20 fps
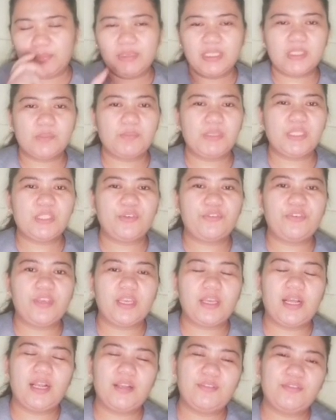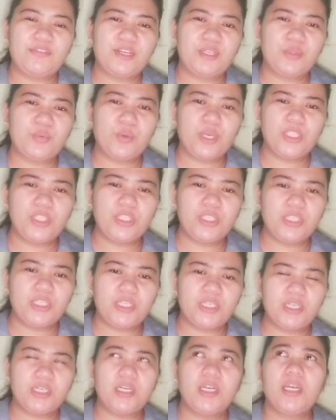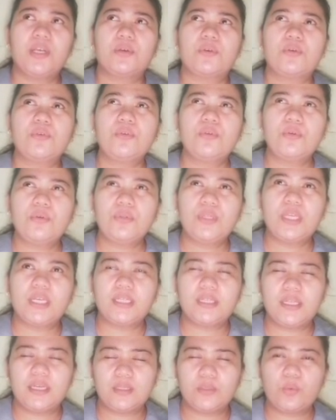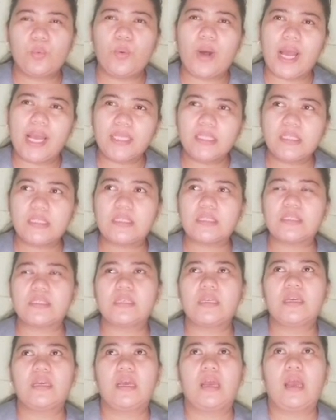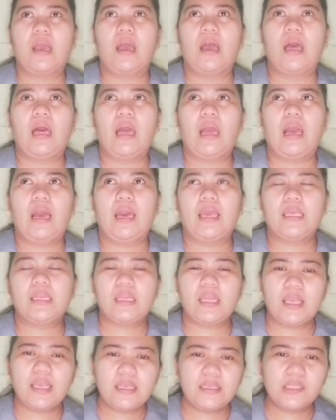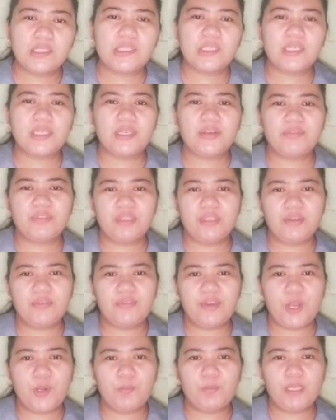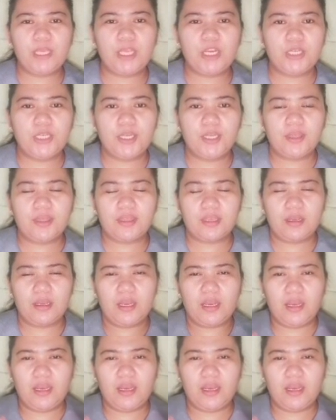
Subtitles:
be specific, Alfred Wegener concluded that once in the history of the developing Earth,